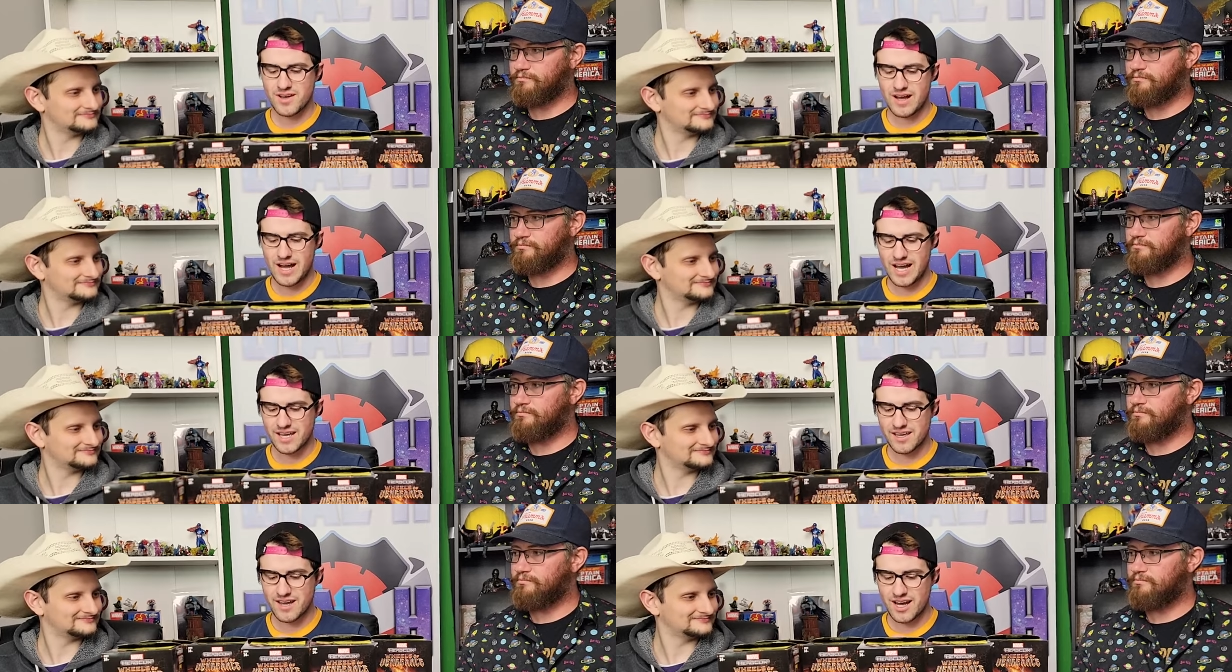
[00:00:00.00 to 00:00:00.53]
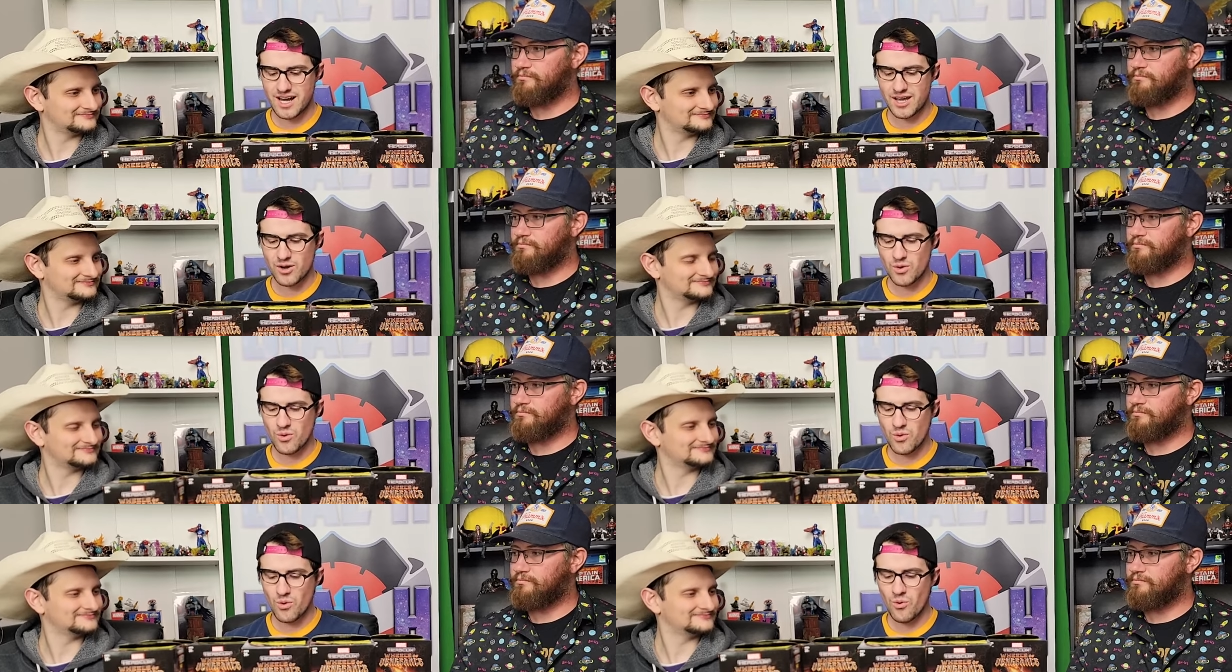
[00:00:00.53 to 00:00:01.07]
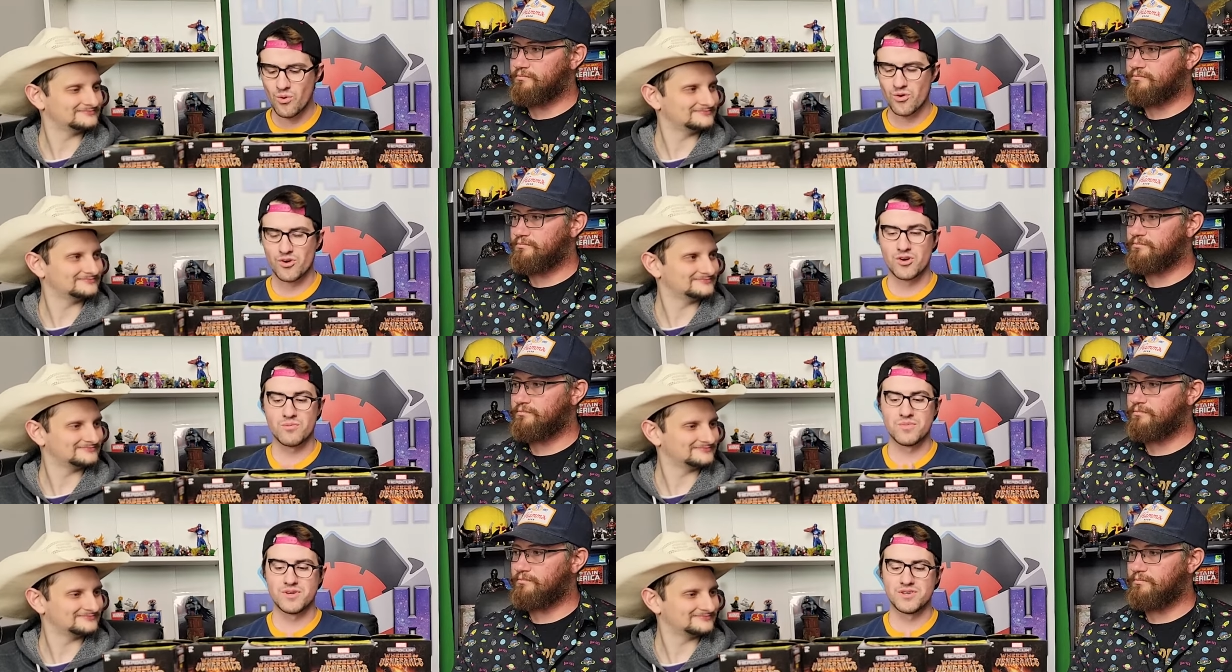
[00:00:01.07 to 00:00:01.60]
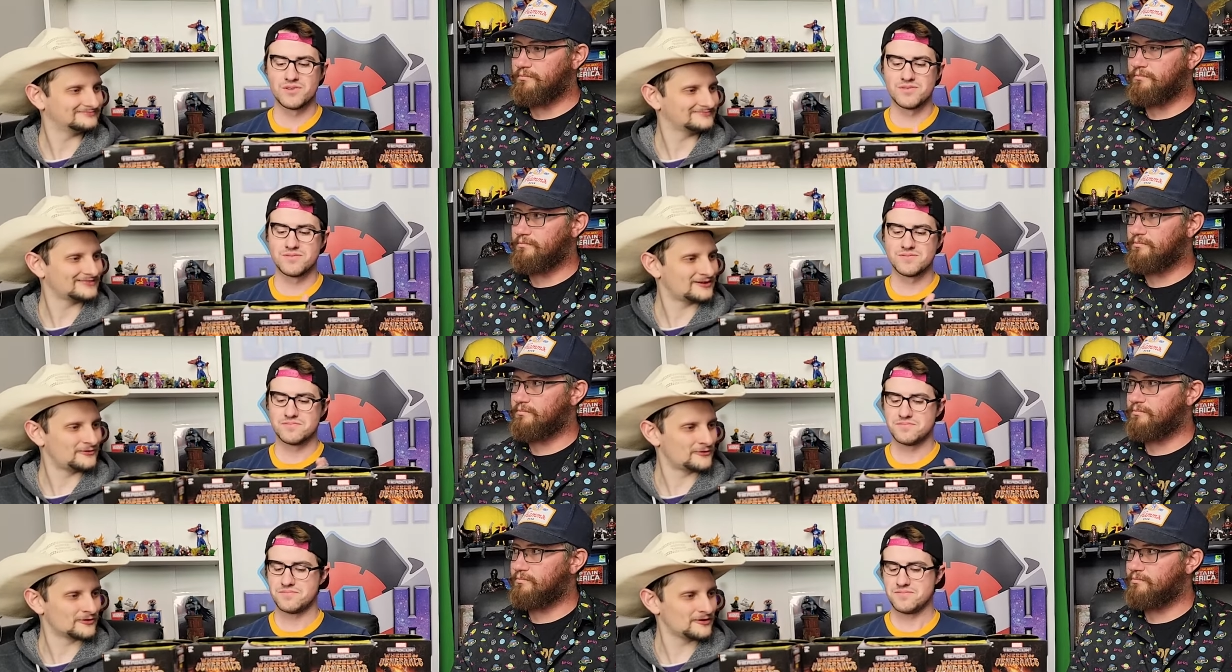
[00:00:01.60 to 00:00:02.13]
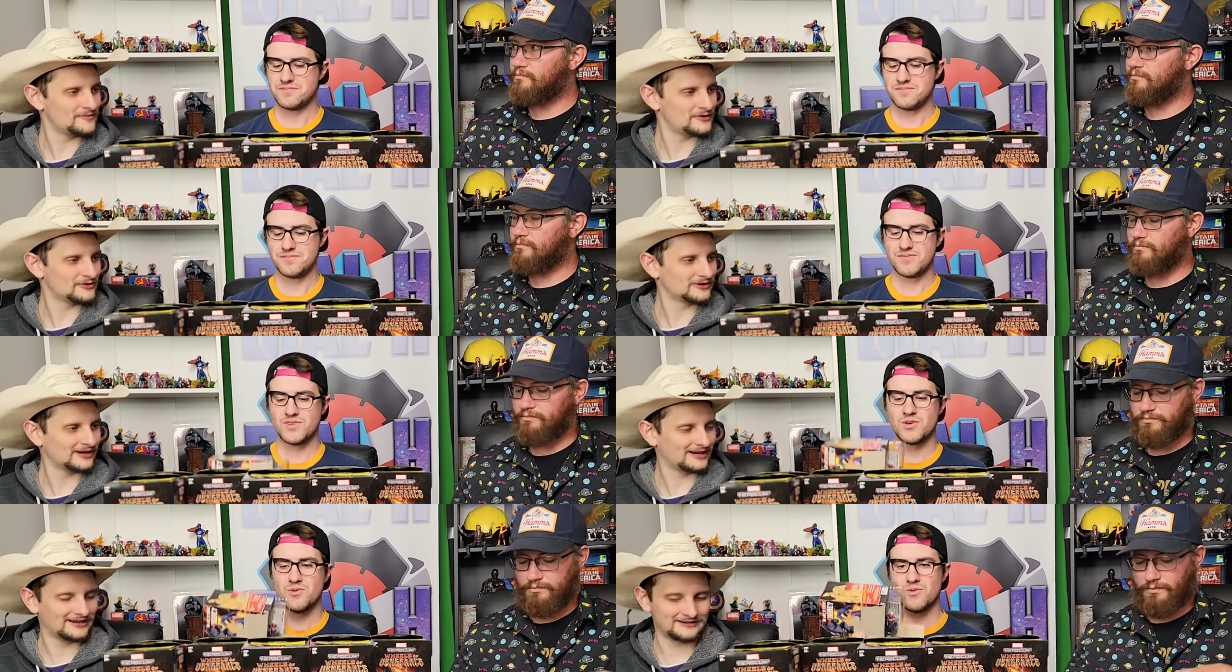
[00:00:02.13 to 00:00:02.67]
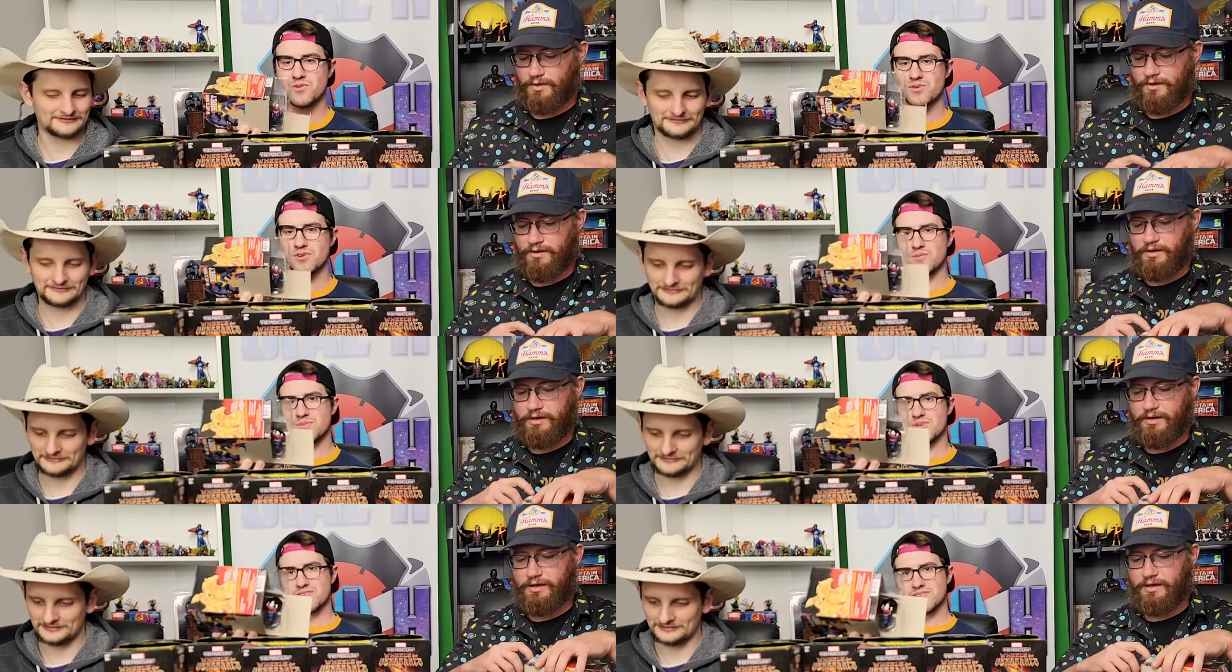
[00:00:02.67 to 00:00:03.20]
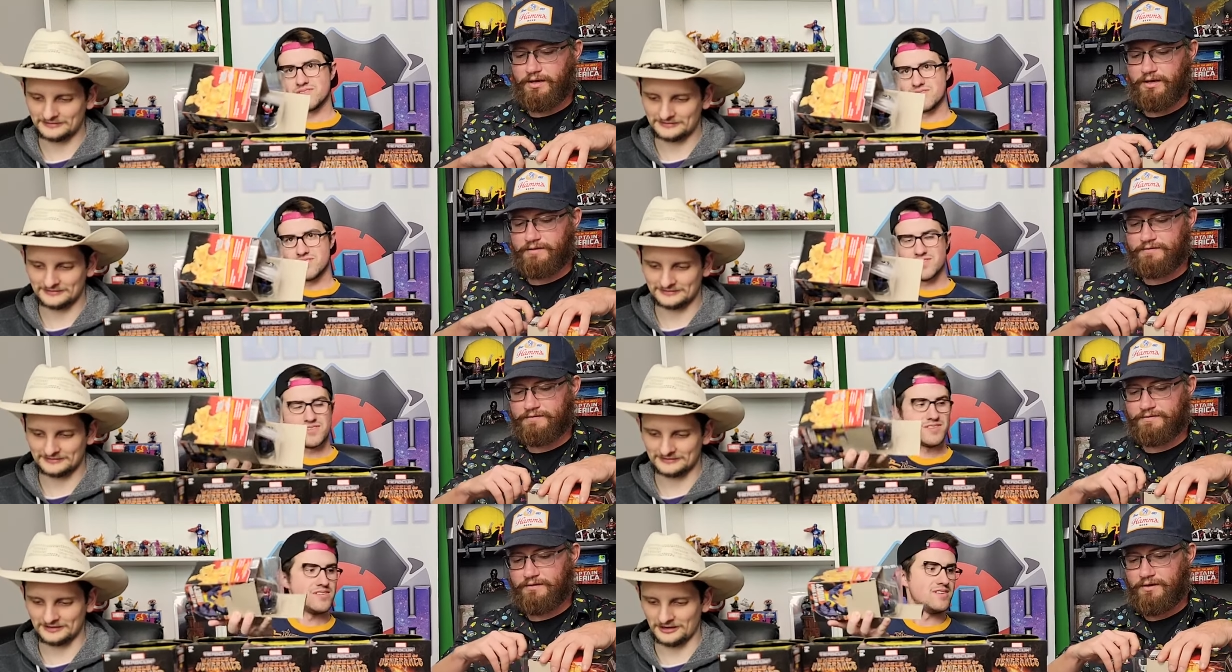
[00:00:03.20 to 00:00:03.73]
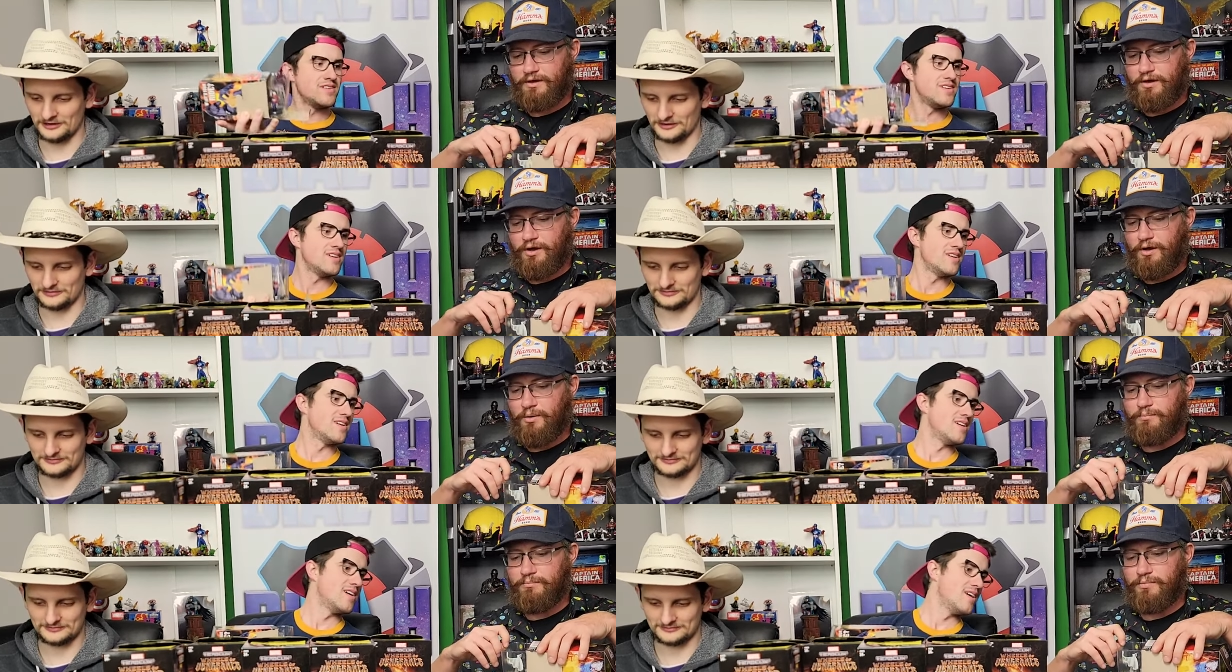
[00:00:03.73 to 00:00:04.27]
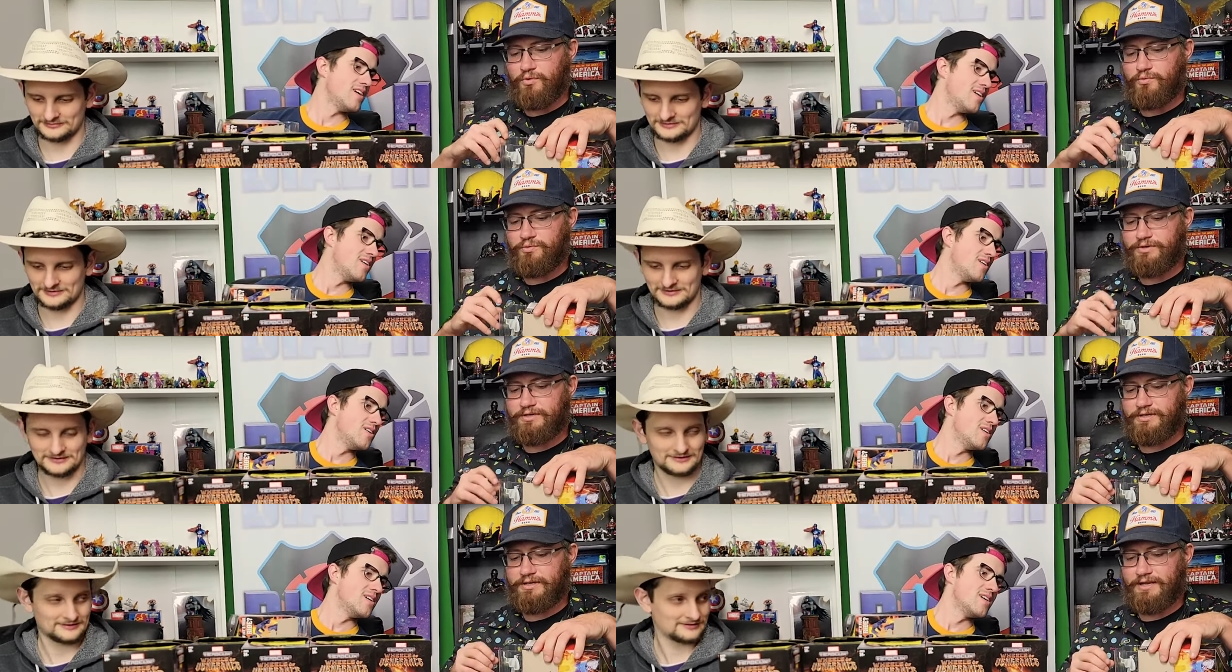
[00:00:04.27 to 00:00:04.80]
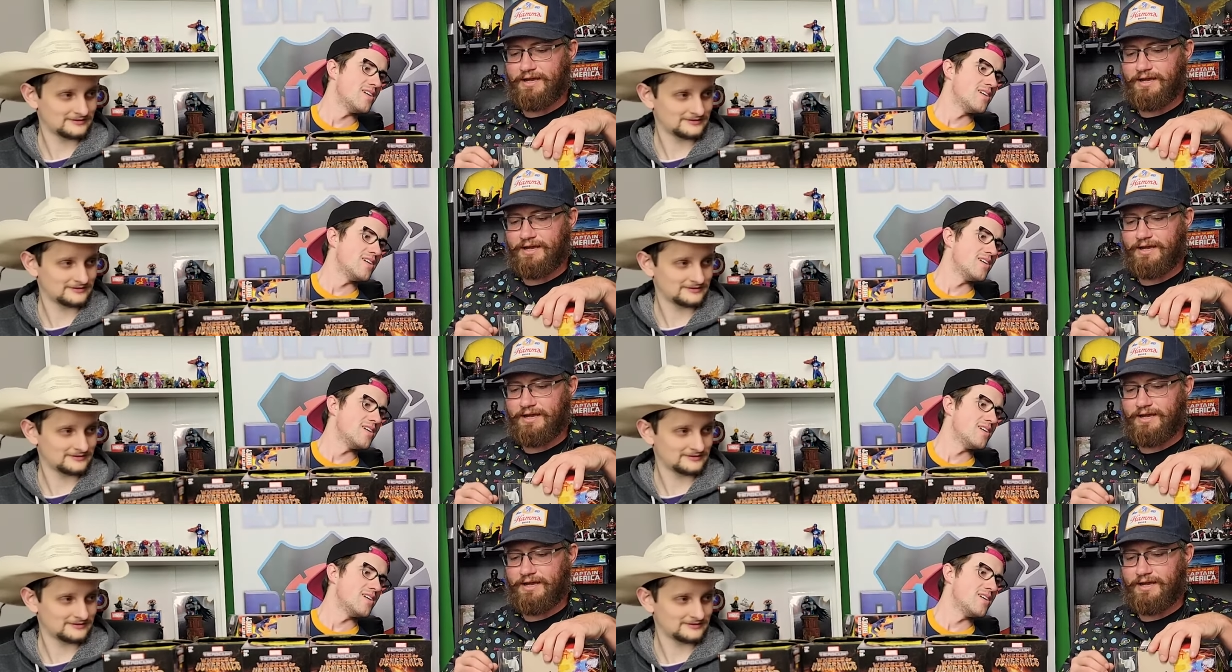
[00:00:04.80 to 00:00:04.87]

Speaker 1: I got orb. Orb, okay. Orb. I got oh. Moon